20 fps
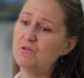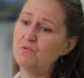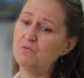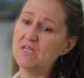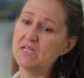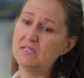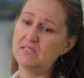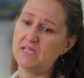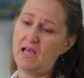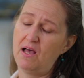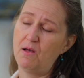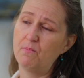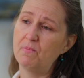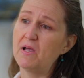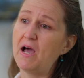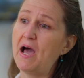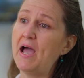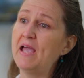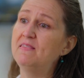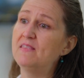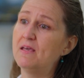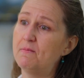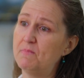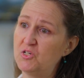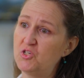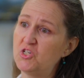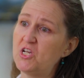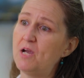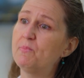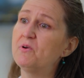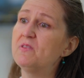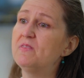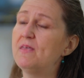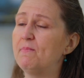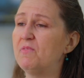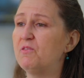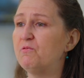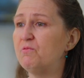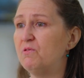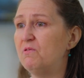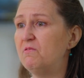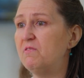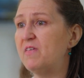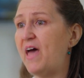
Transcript: you get to help guide them and shepherd them through